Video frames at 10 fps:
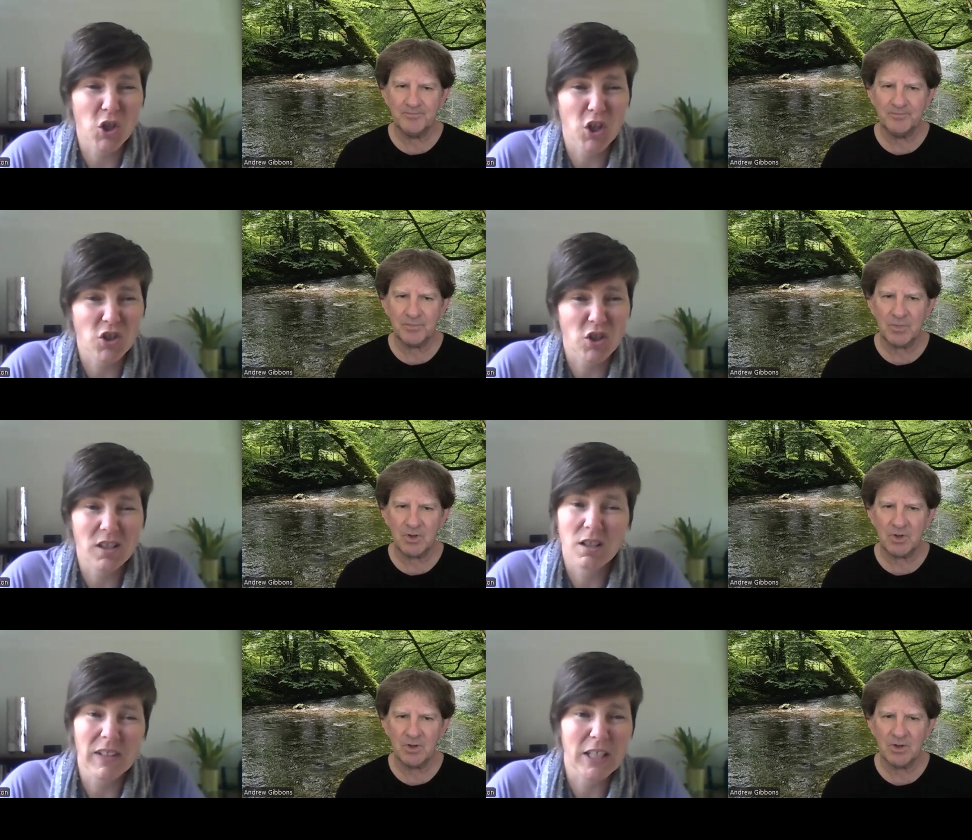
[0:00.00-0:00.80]
Speaker 1: of churches
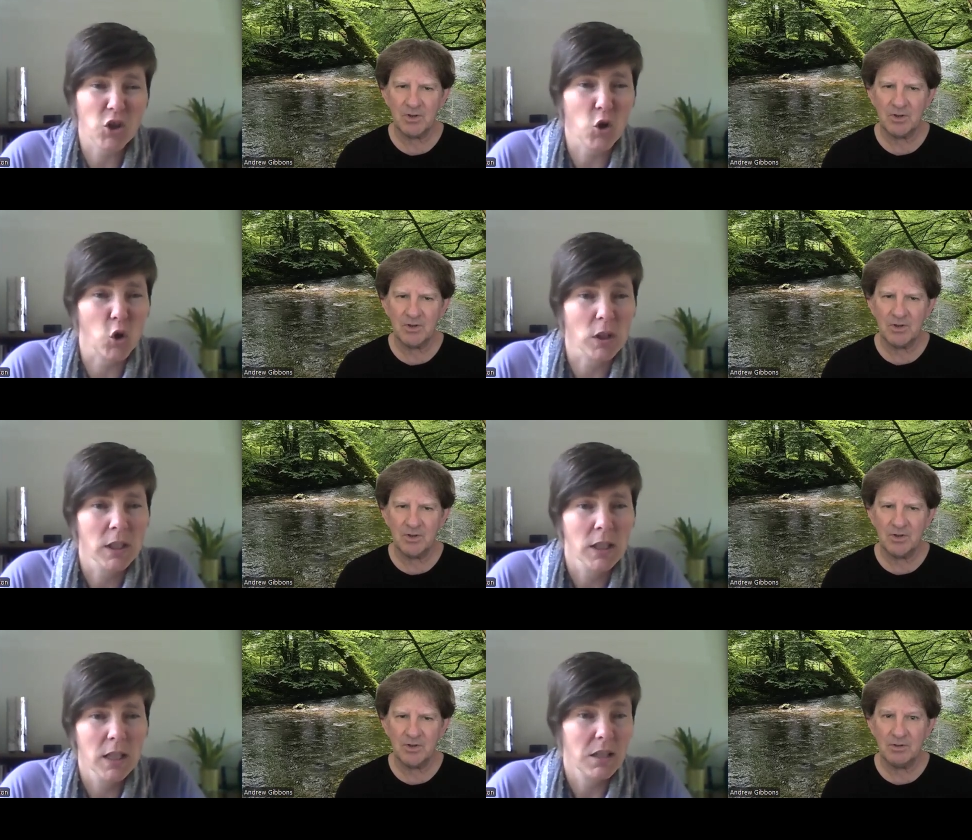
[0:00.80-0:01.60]
and a village hall.
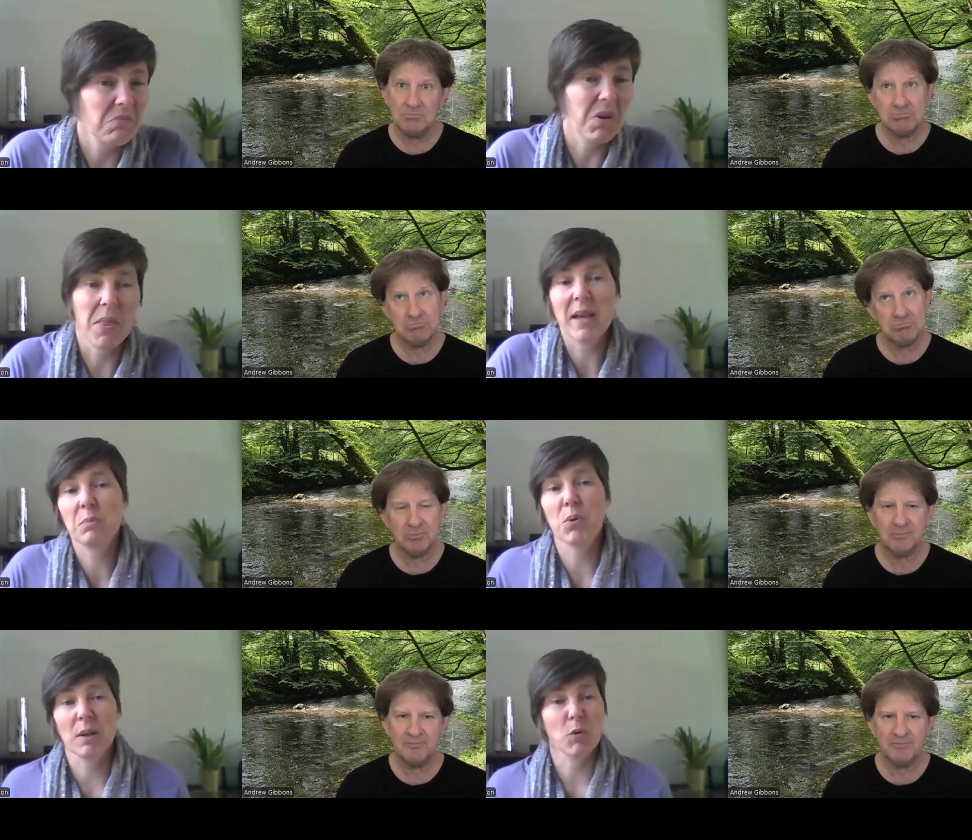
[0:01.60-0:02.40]
And that's
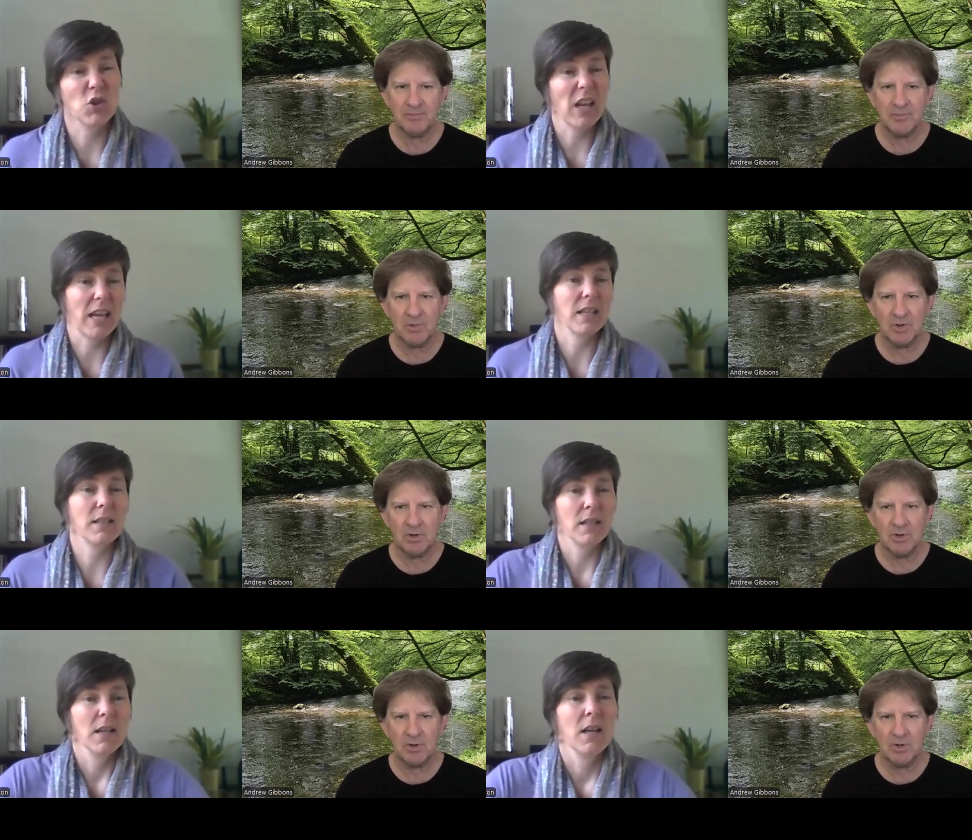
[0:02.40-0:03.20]
pretty much
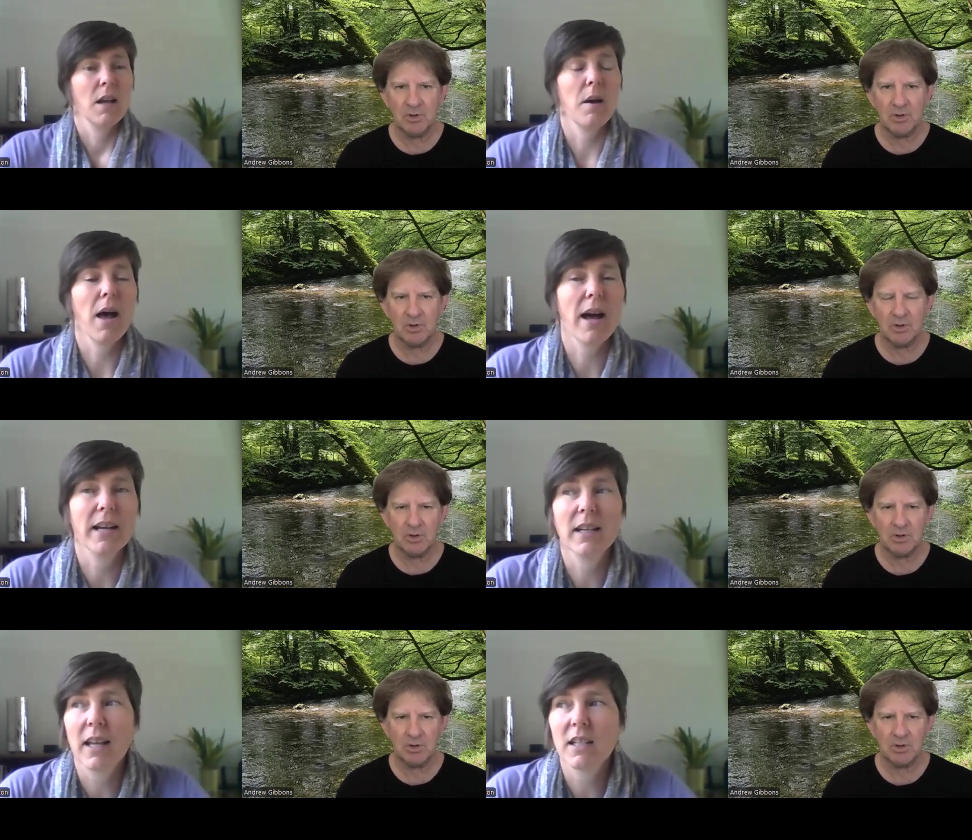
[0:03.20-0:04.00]
it.
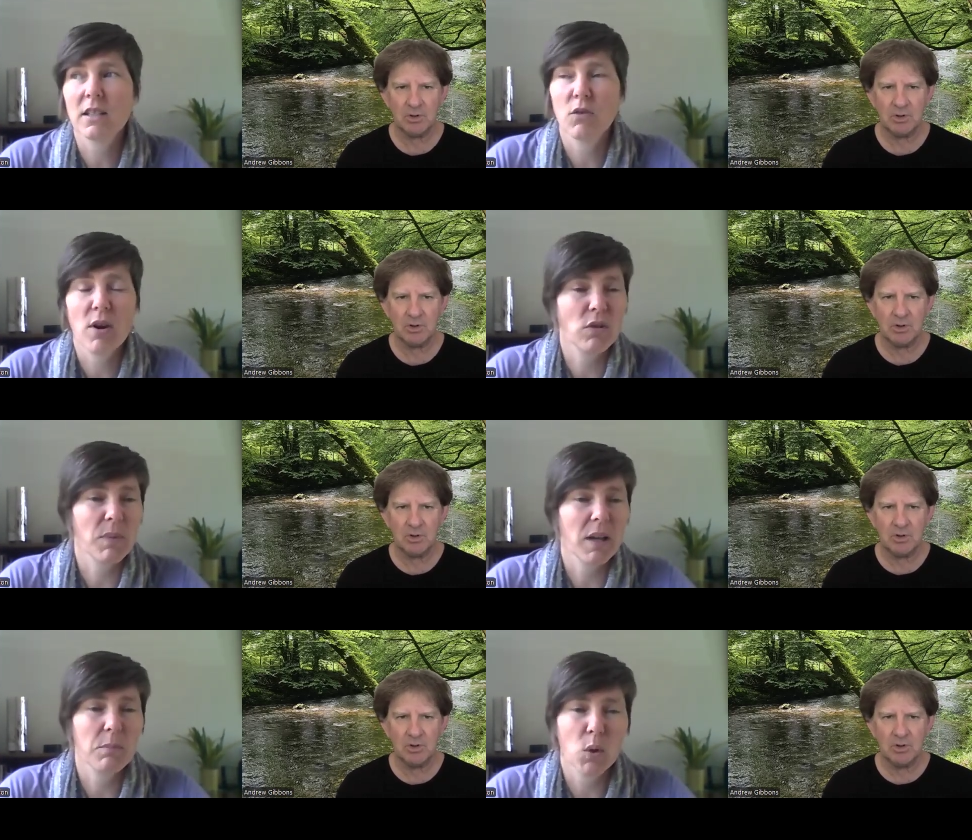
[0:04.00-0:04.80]
And it's surrounded
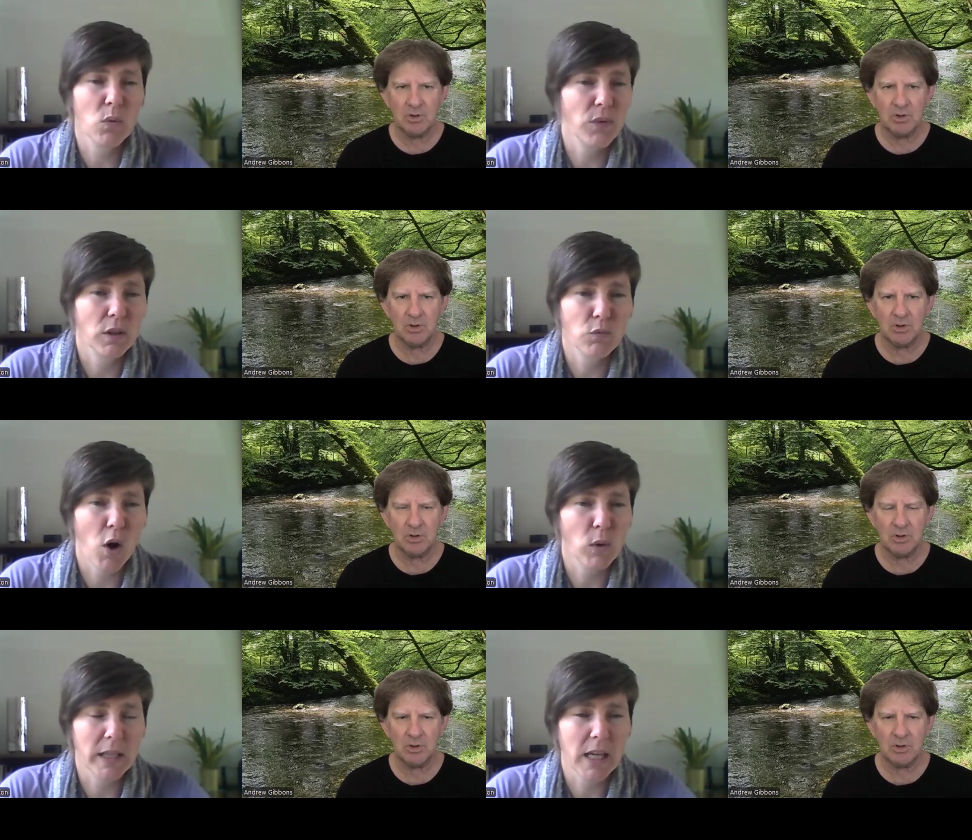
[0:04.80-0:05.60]
by beautiful
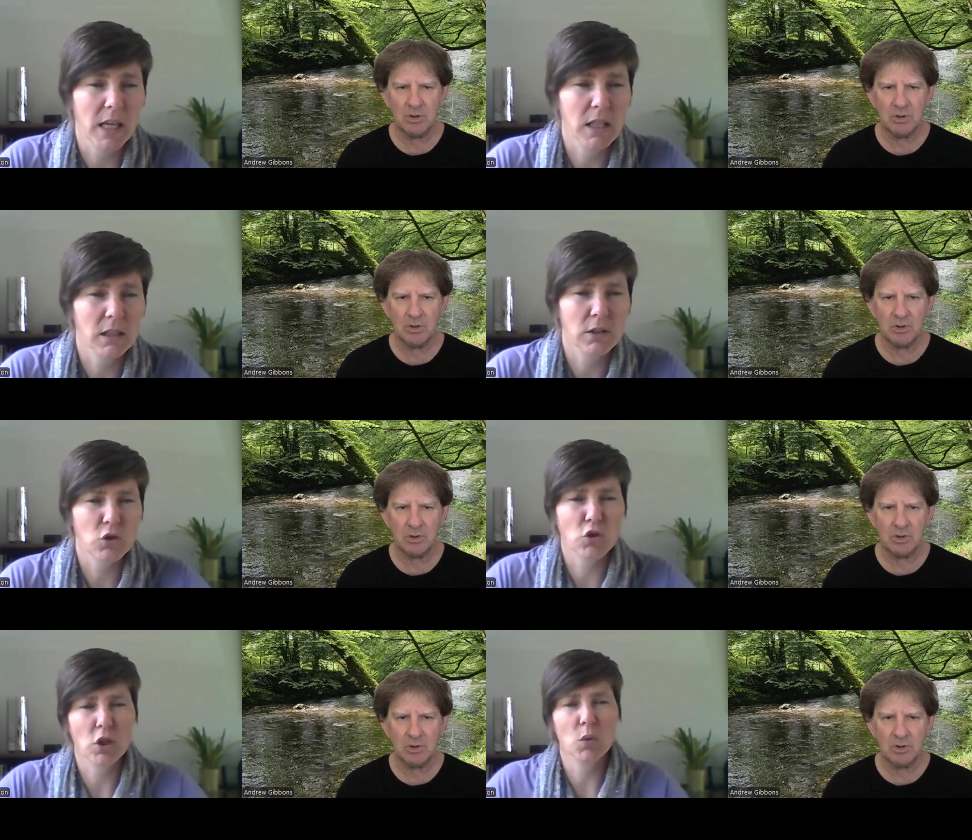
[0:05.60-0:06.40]
rolling
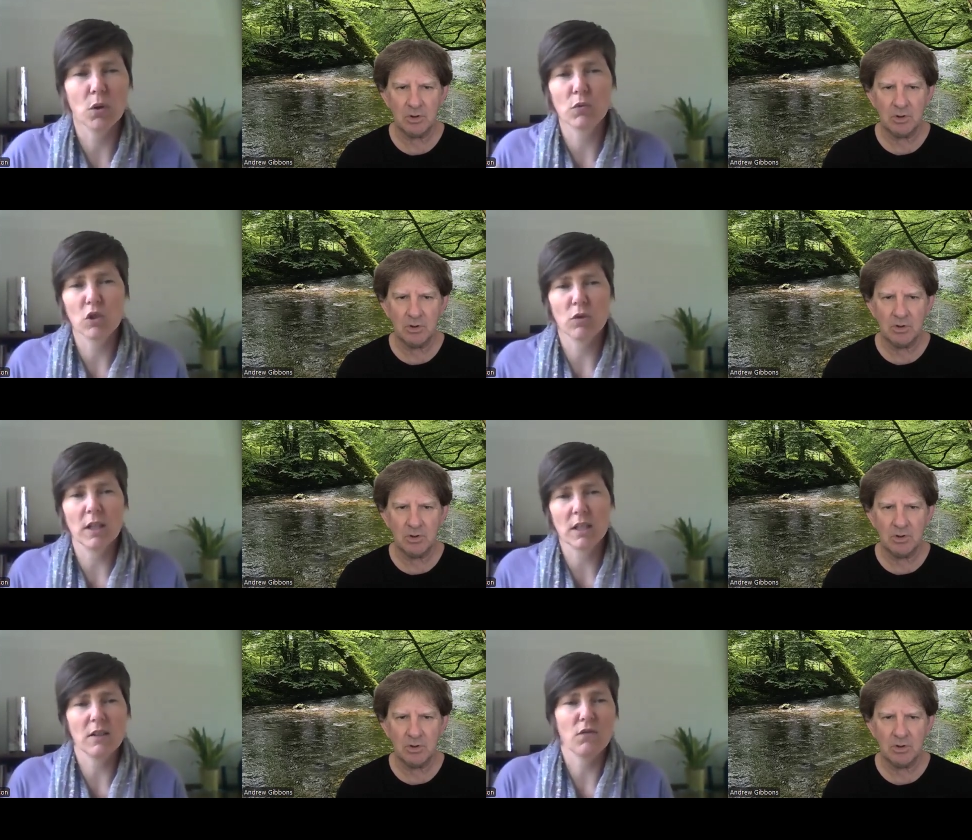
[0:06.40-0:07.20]
hills. So you are
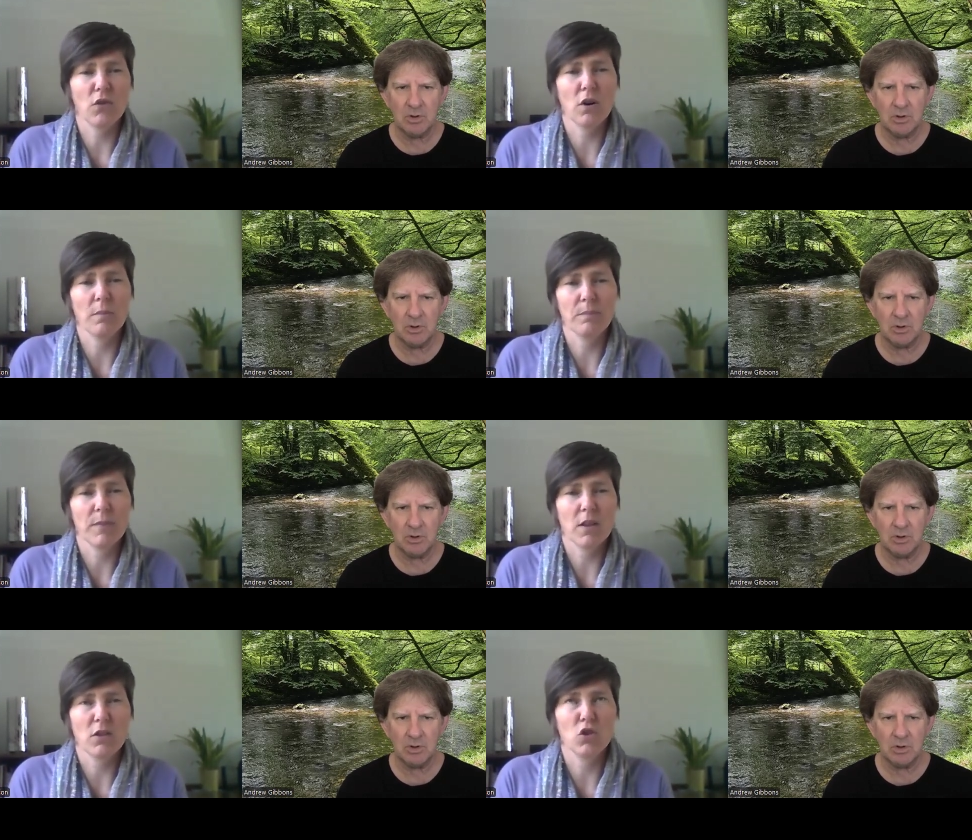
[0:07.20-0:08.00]
retreating
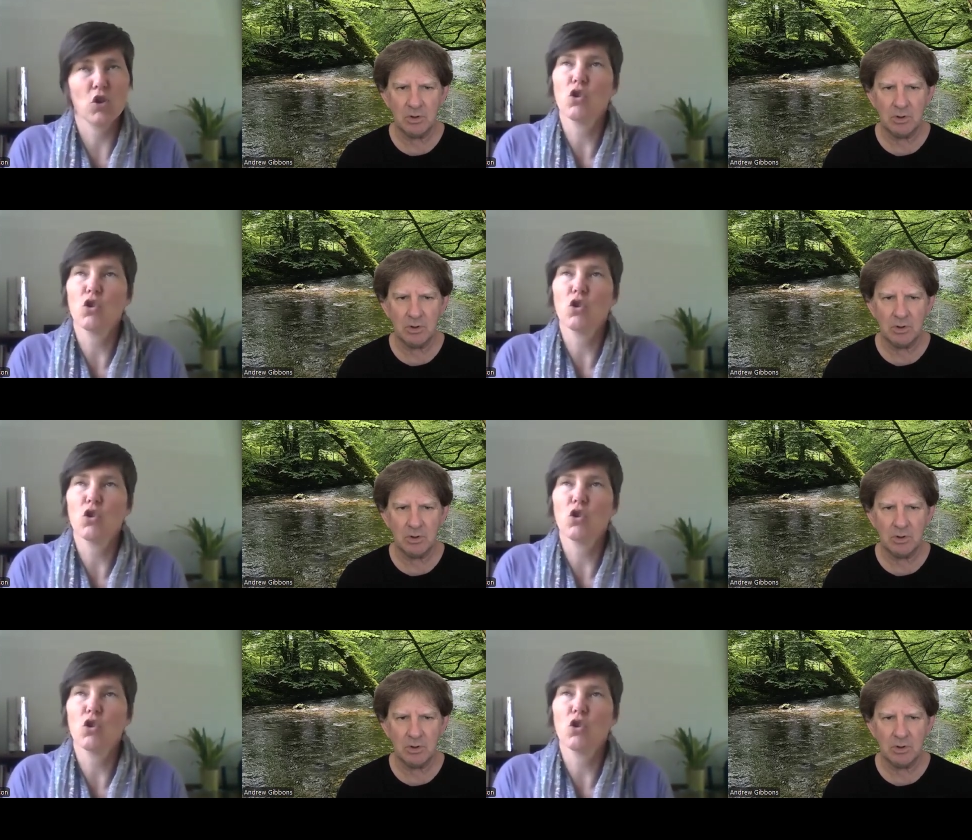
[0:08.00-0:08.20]
from the